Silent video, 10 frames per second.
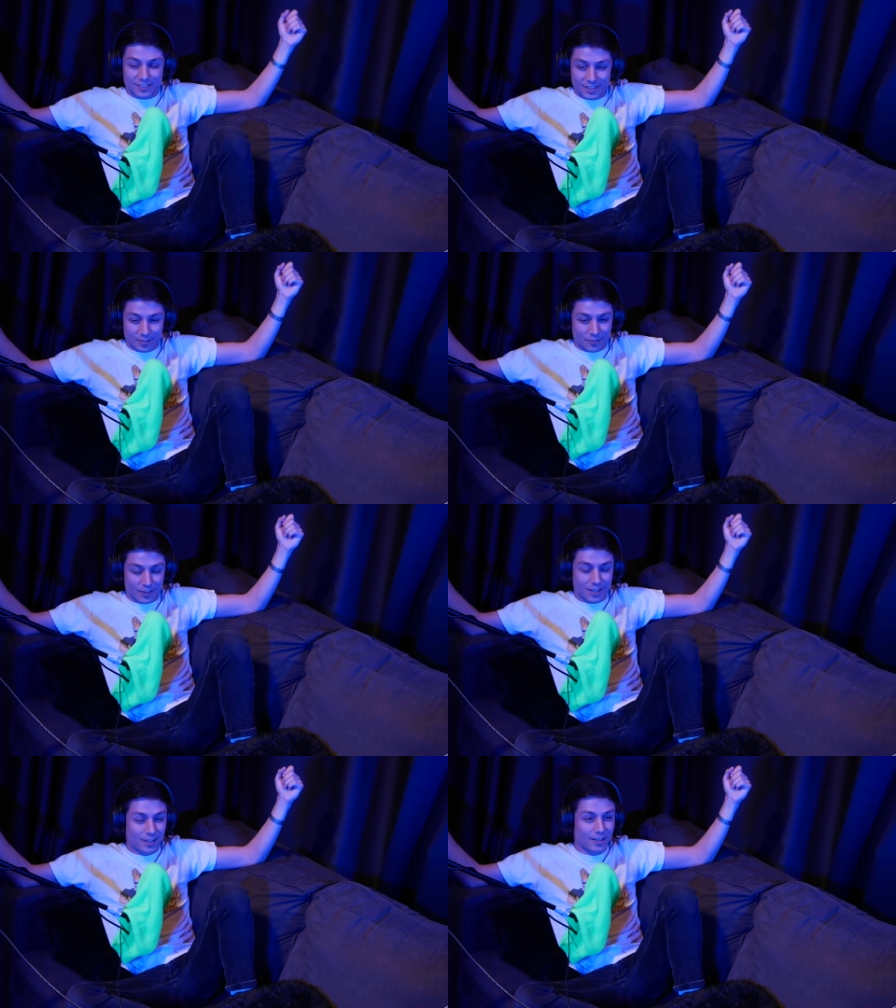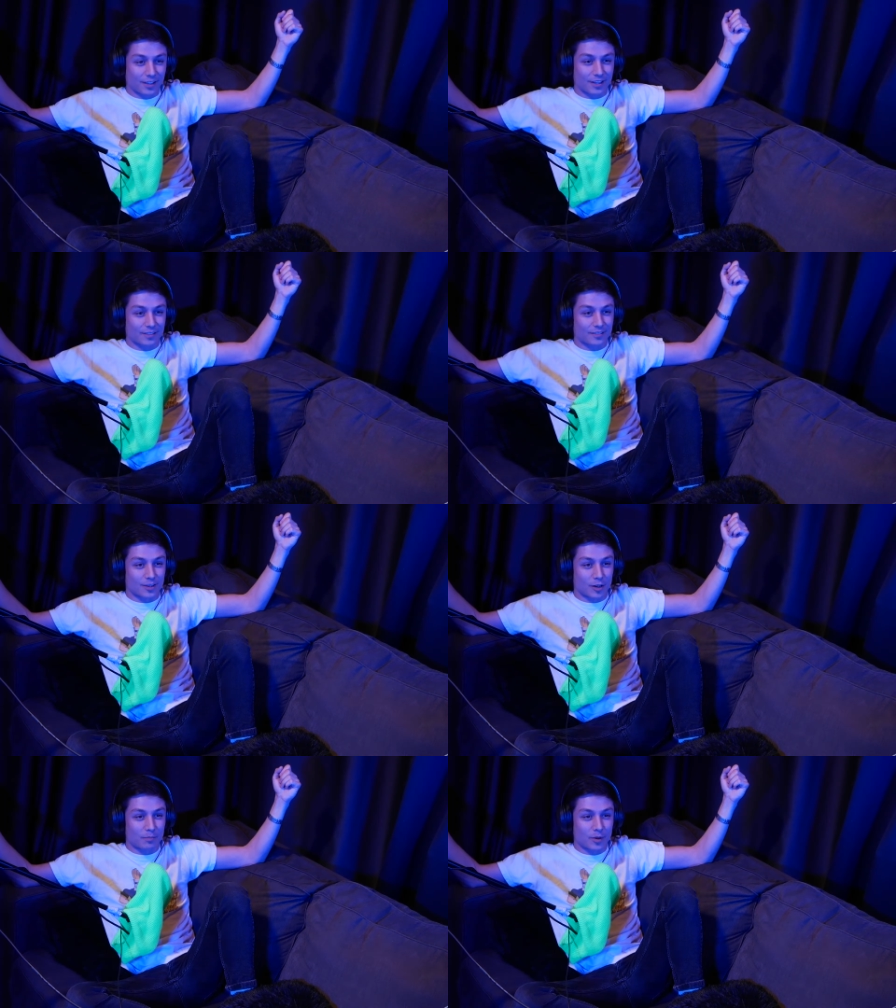Still fucking nailing it.
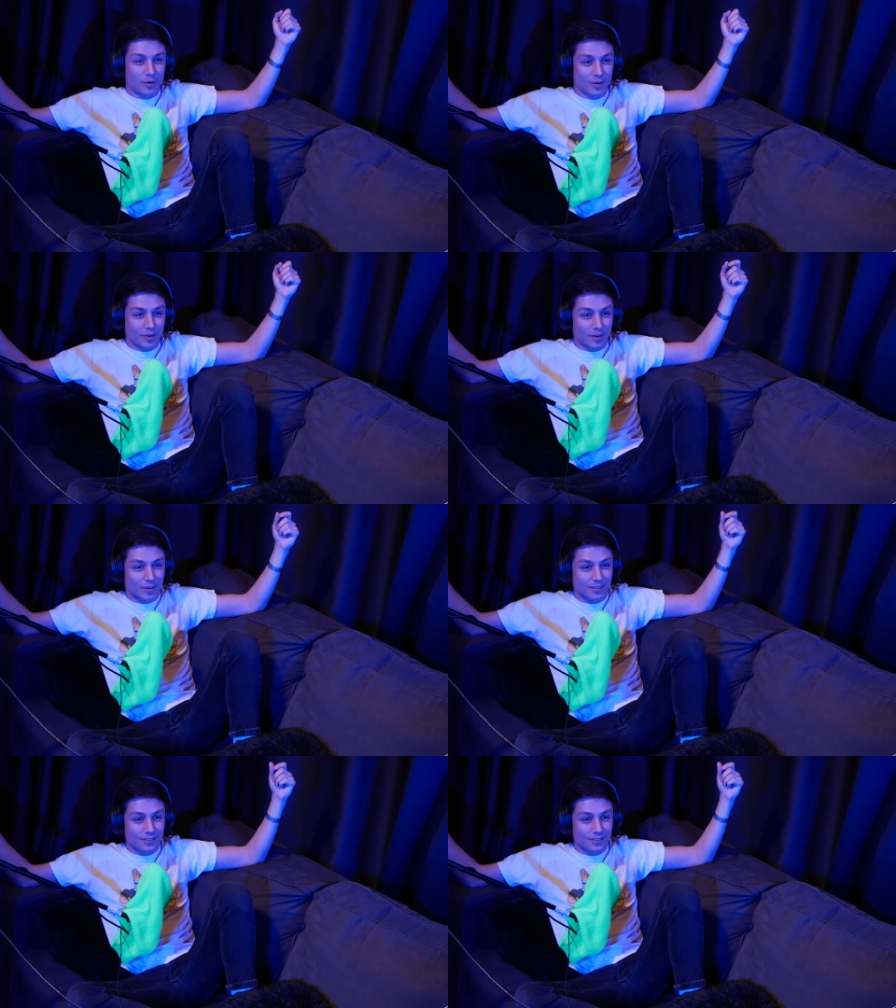Hard boner mm. and all.